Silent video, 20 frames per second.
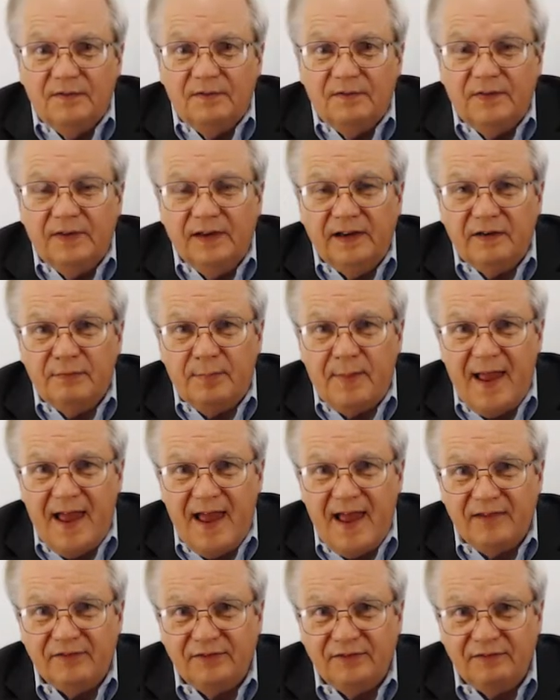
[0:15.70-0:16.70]
Think of
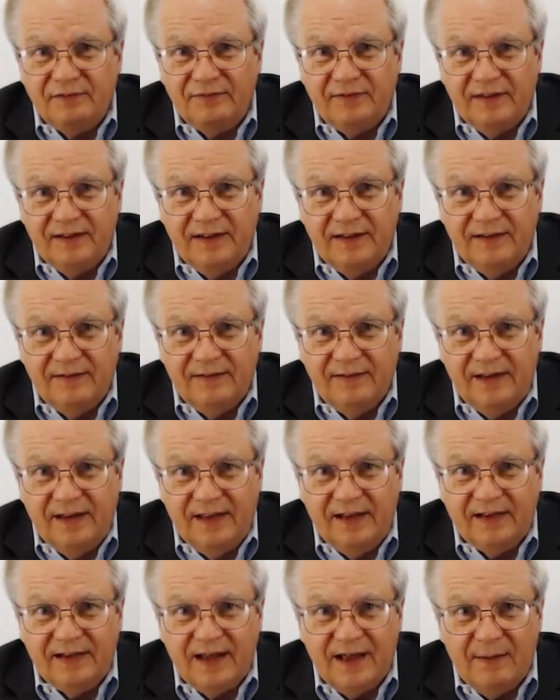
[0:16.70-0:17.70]
passive
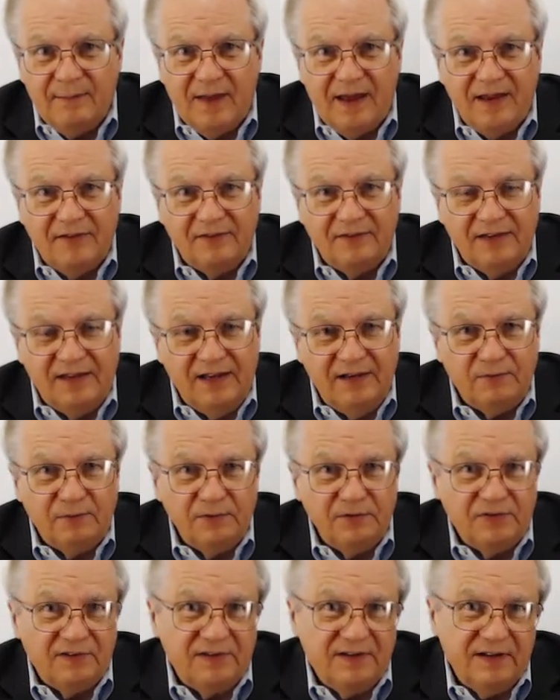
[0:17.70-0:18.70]
income as
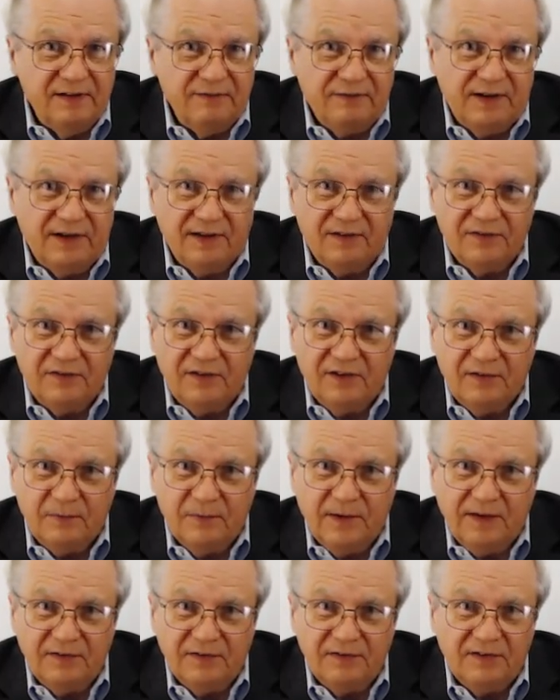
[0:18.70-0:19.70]
interest, dividends,
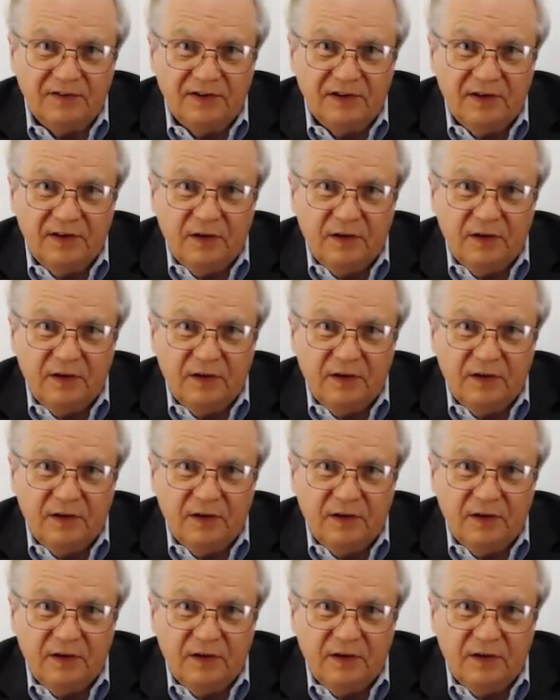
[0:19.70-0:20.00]
rents,